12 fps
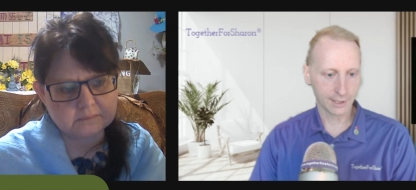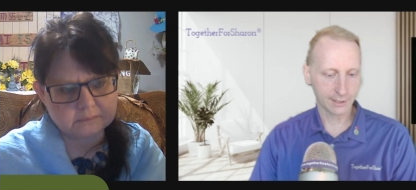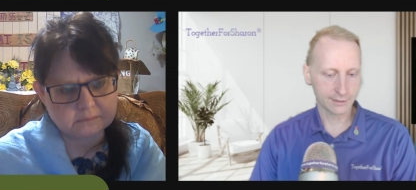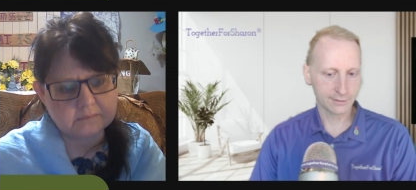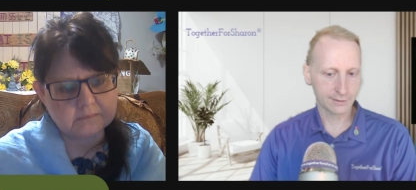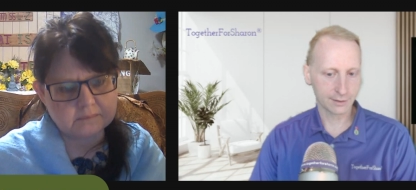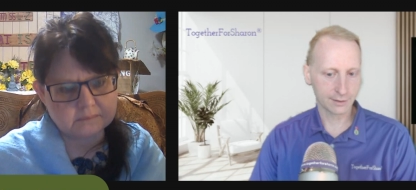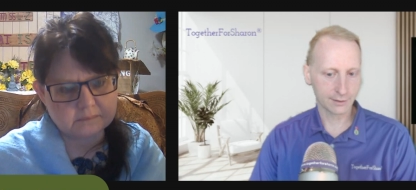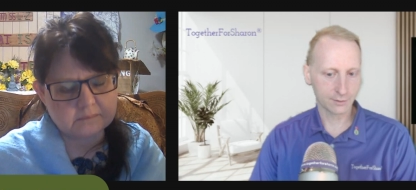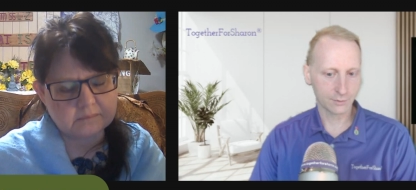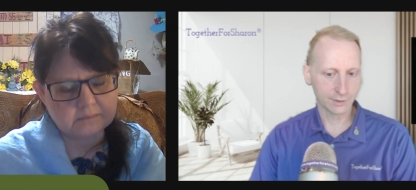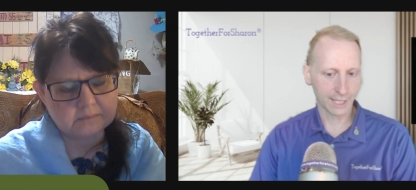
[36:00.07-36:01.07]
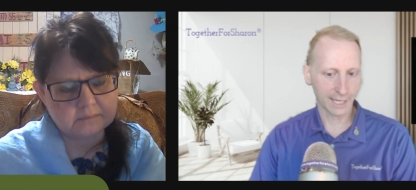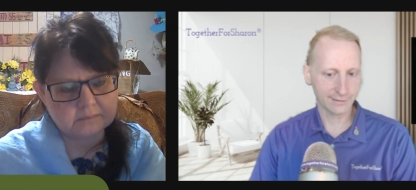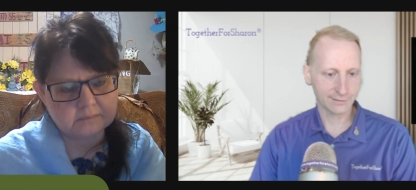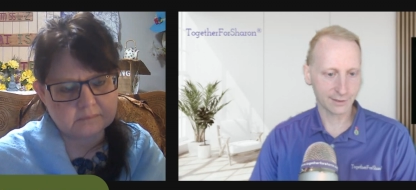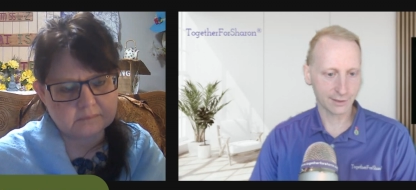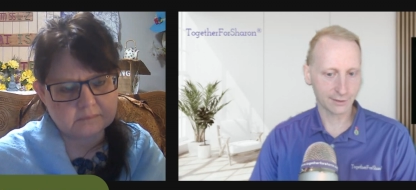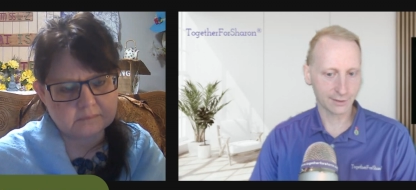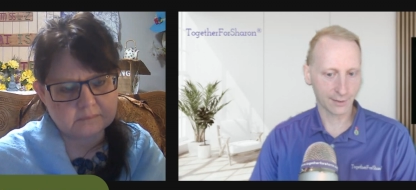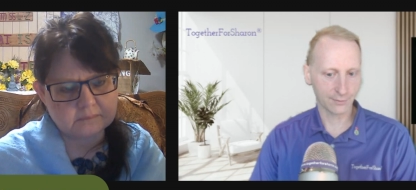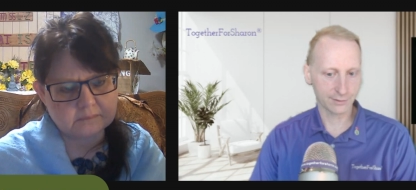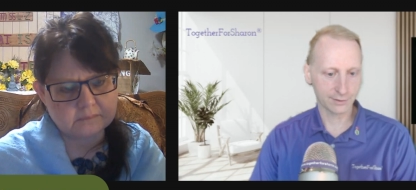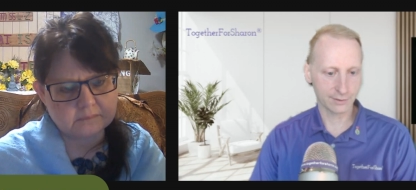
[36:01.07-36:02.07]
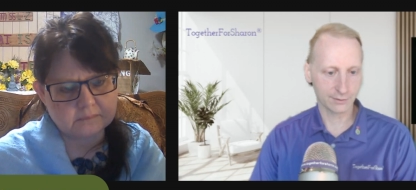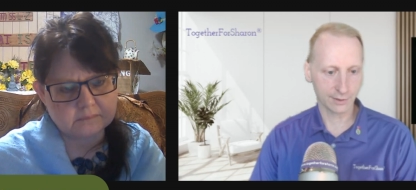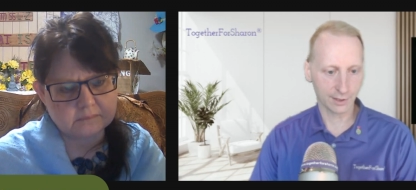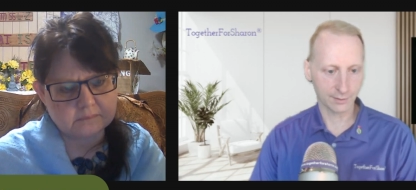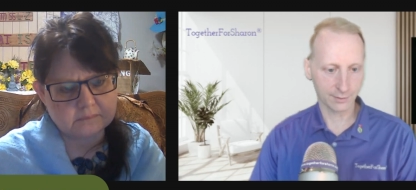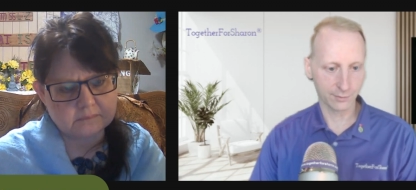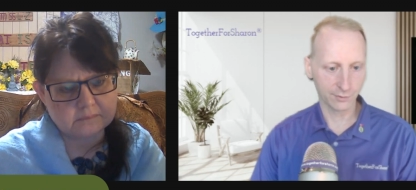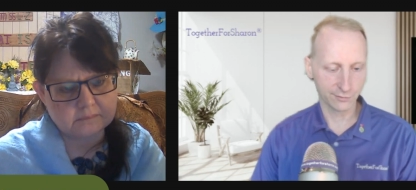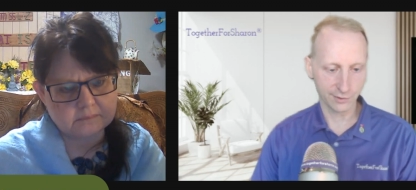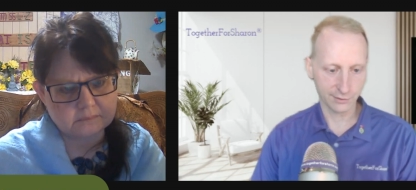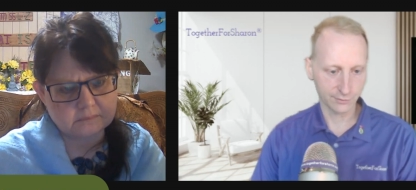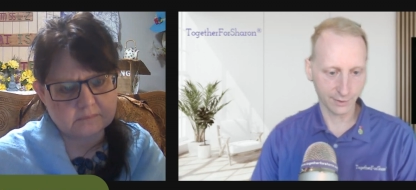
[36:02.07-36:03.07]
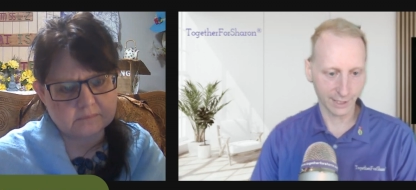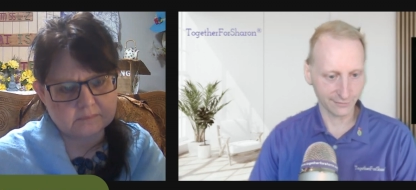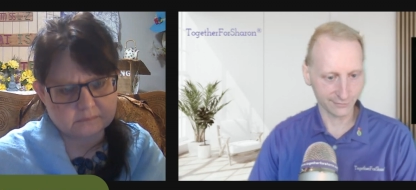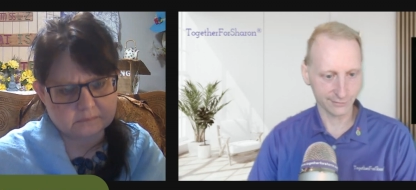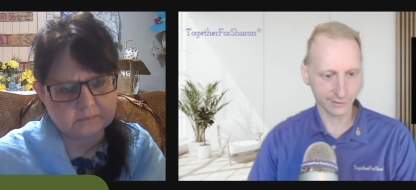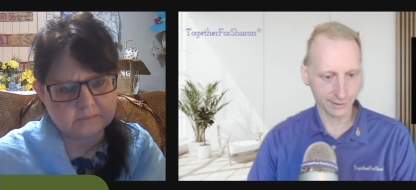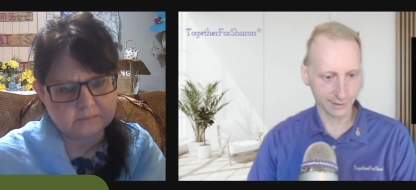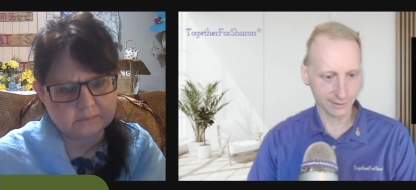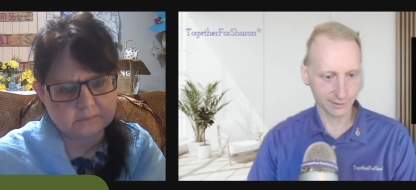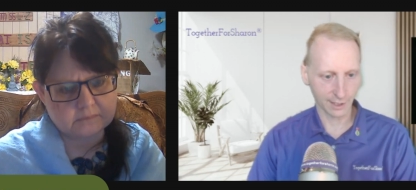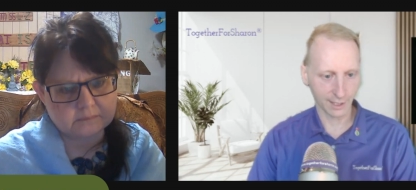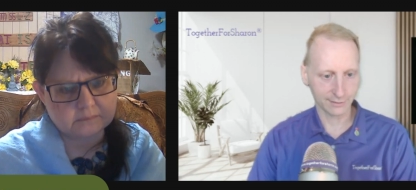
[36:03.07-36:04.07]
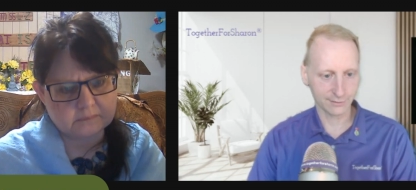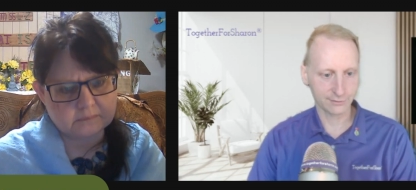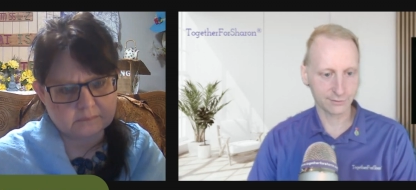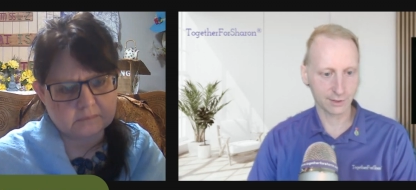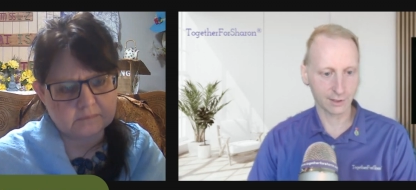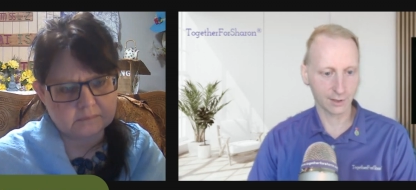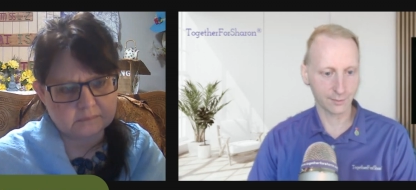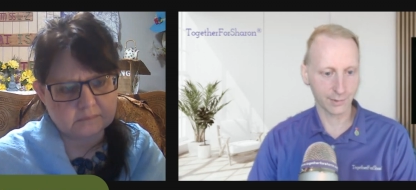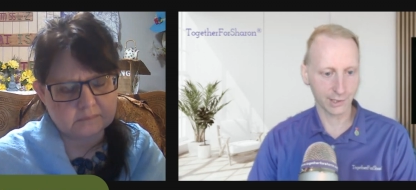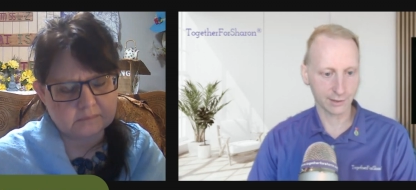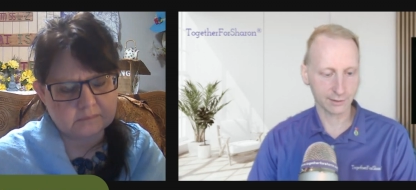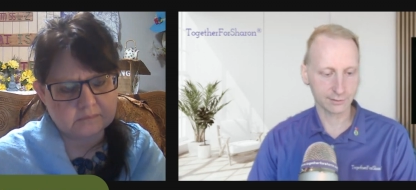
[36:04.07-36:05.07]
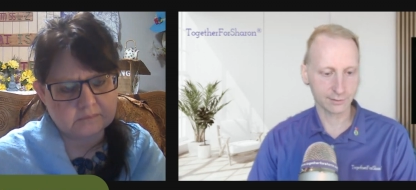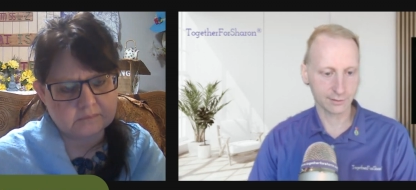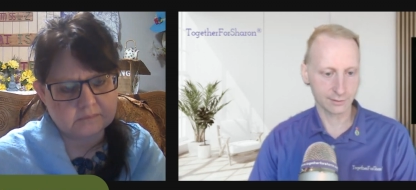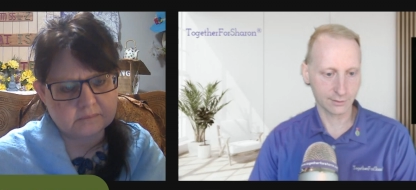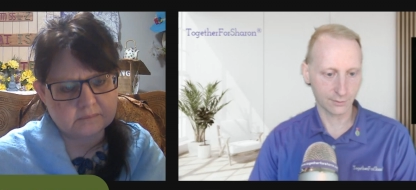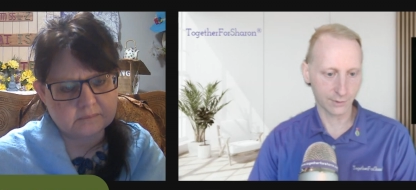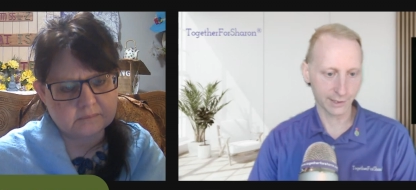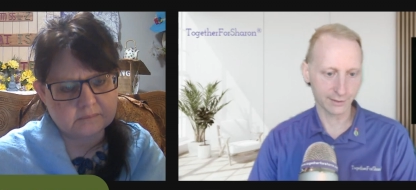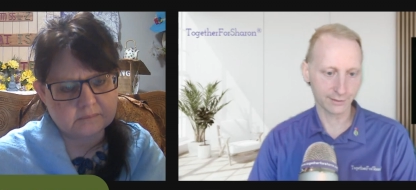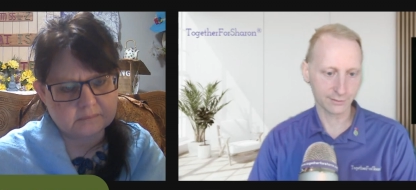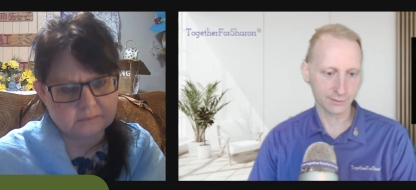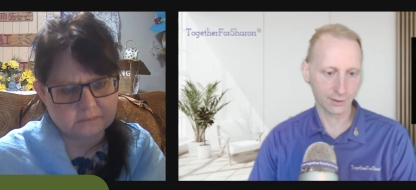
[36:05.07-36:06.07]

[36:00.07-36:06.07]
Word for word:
Speaker 1: and it's uh, it was last year, and that was an incredible move, first one ever really to concentrate on Parkinson's awareness.